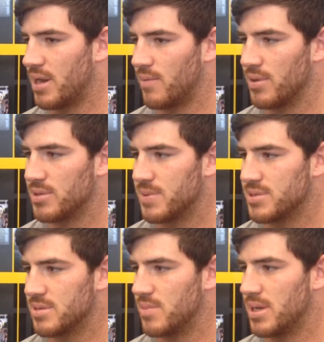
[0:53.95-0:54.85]
where they're
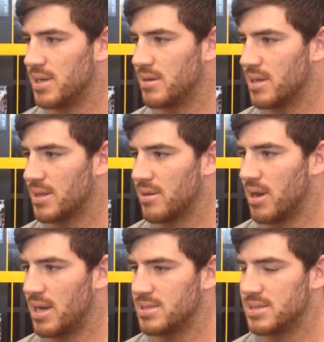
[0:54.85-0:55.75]
supposed to be and get their
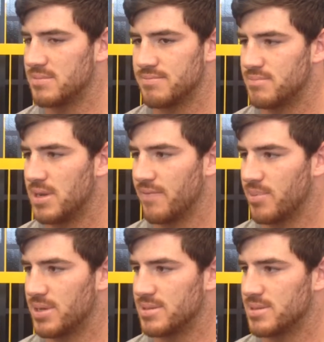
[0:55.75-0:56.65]
eyes different
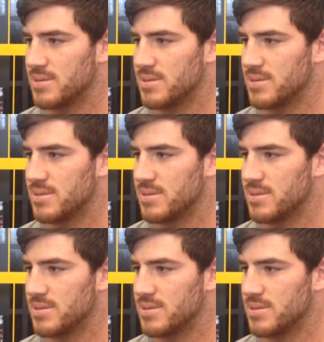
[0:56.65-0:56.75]
places.